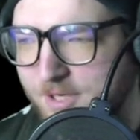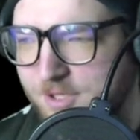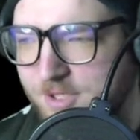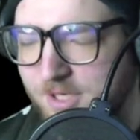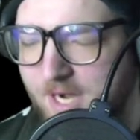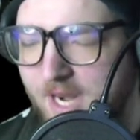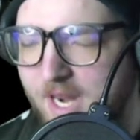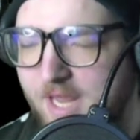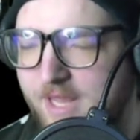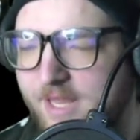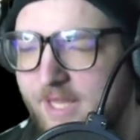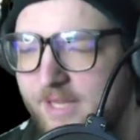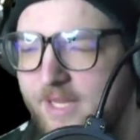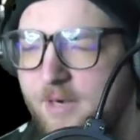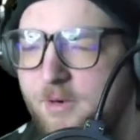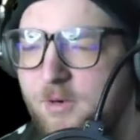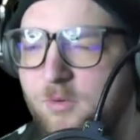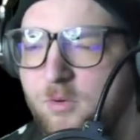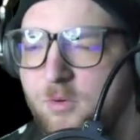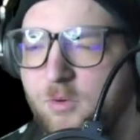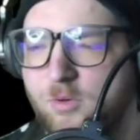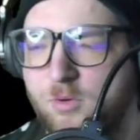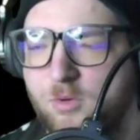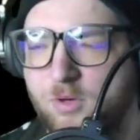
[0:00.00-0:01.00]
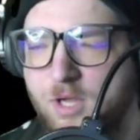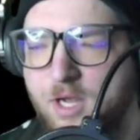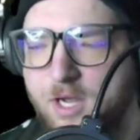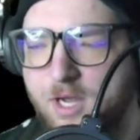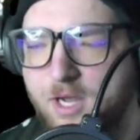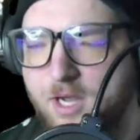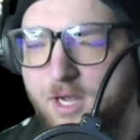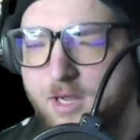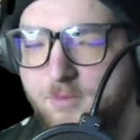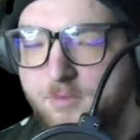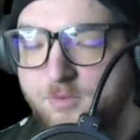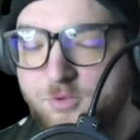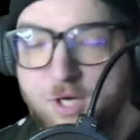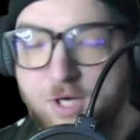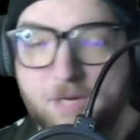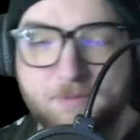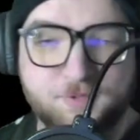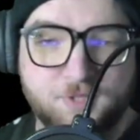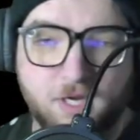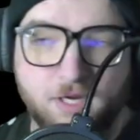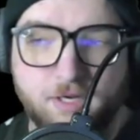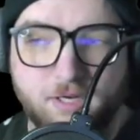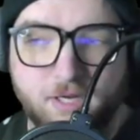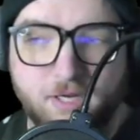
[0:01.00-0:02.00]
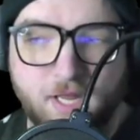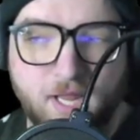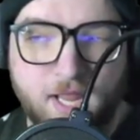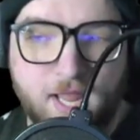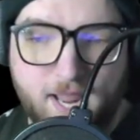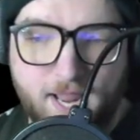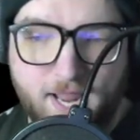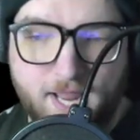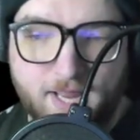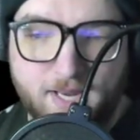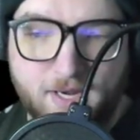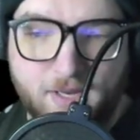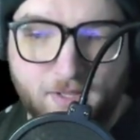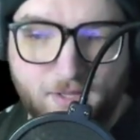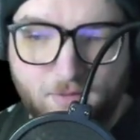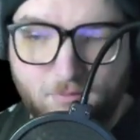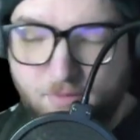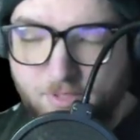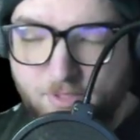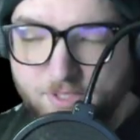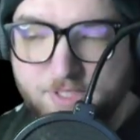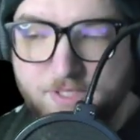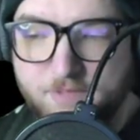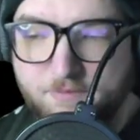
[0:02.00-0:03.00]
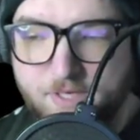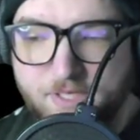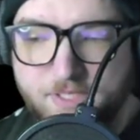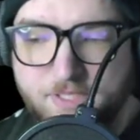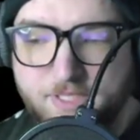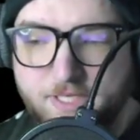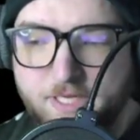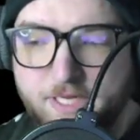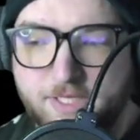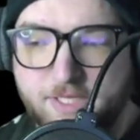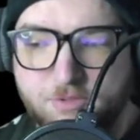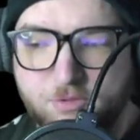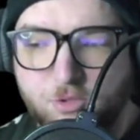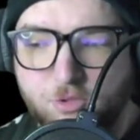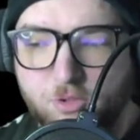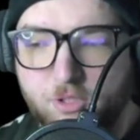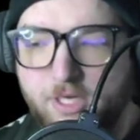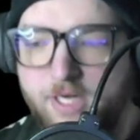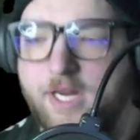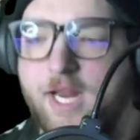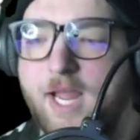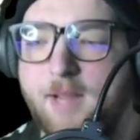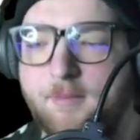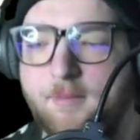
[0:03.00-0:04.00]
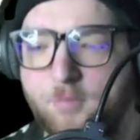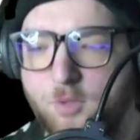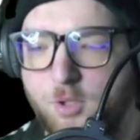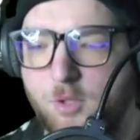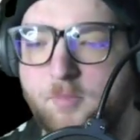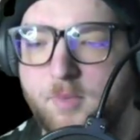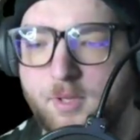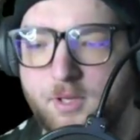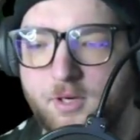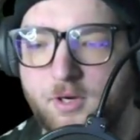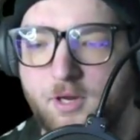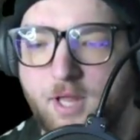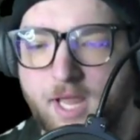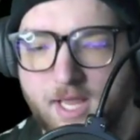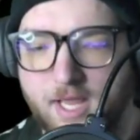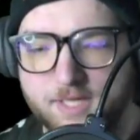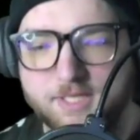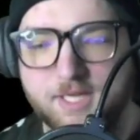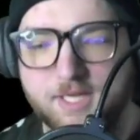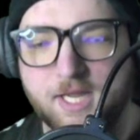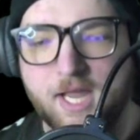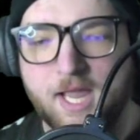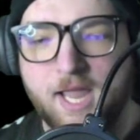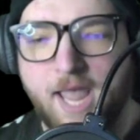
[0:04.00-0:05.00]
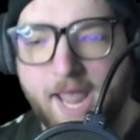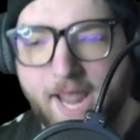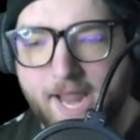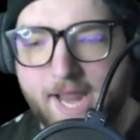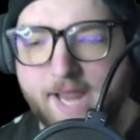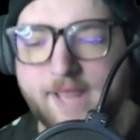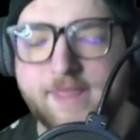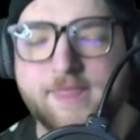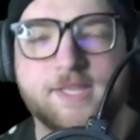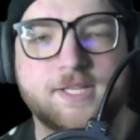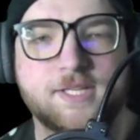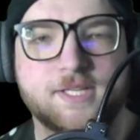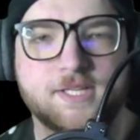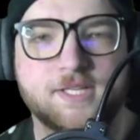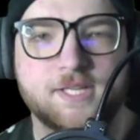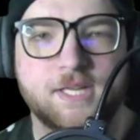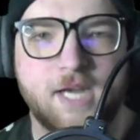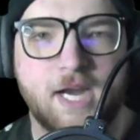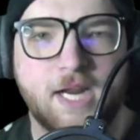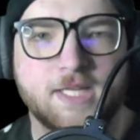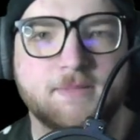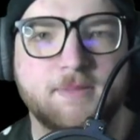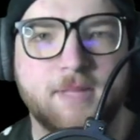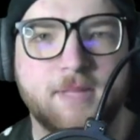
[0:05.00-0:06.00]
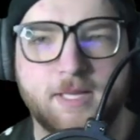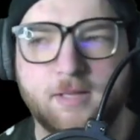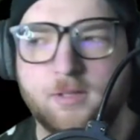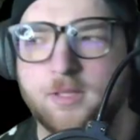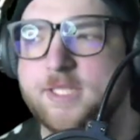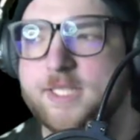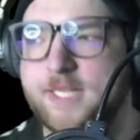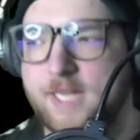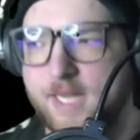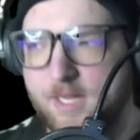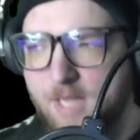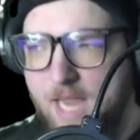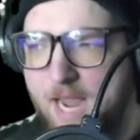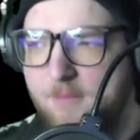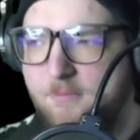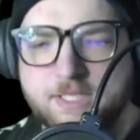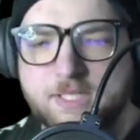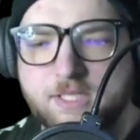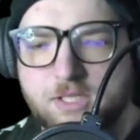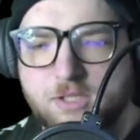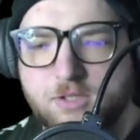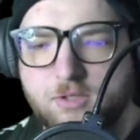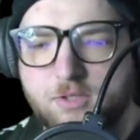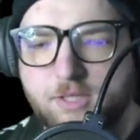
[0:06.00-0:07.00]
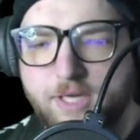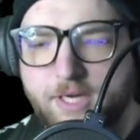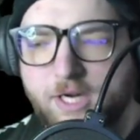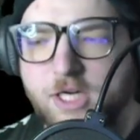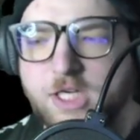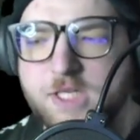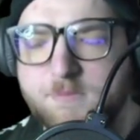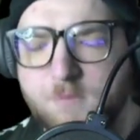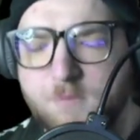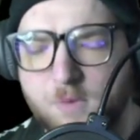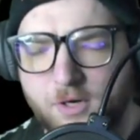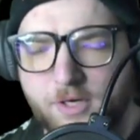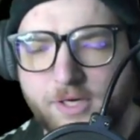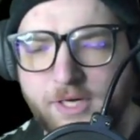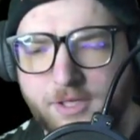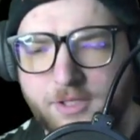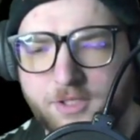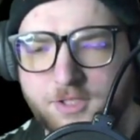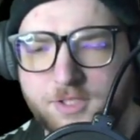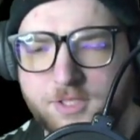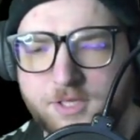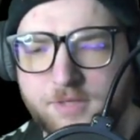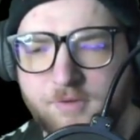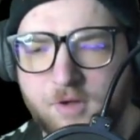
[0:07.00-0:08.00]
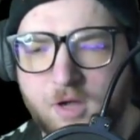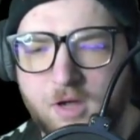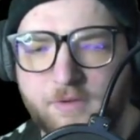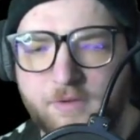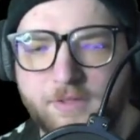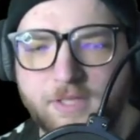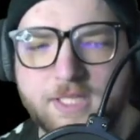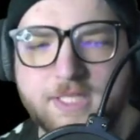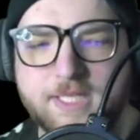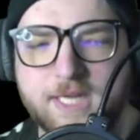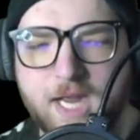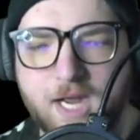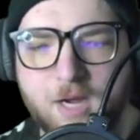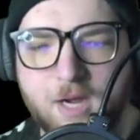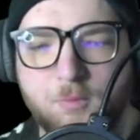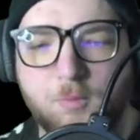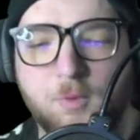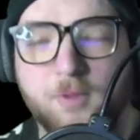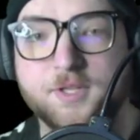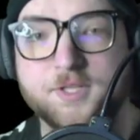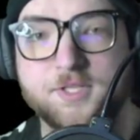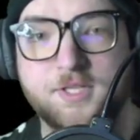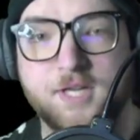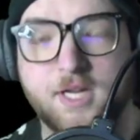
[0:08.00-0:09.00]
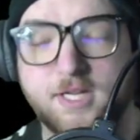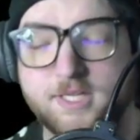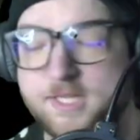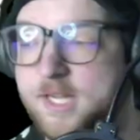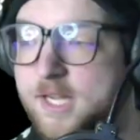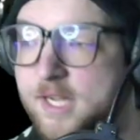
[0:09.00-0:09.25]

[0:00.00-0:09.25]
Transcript: and I think that James Gunn and rest of DC is looking at Blue Beetle as, hey, this is a nice thing. Let's see how much getting our small characters involved. Let's see how well this does.